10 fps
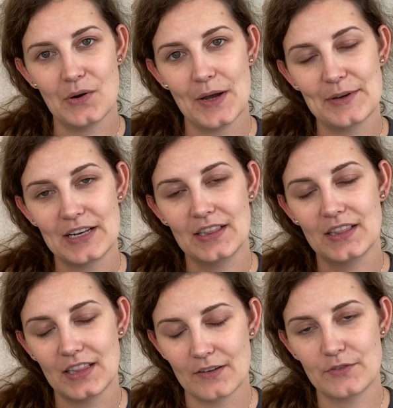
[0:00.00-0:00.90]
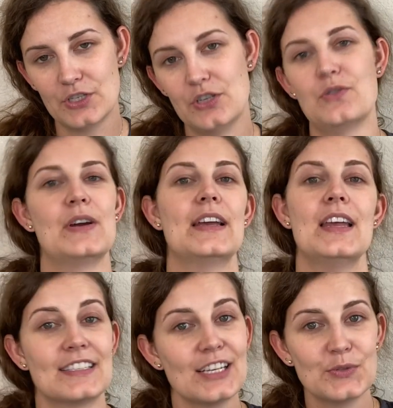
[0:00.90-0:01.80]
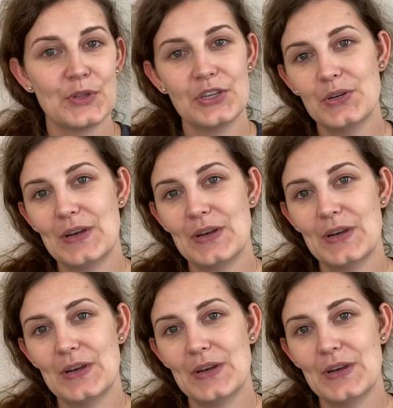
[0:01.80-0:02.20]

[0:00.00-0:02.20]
I would love to discuss with you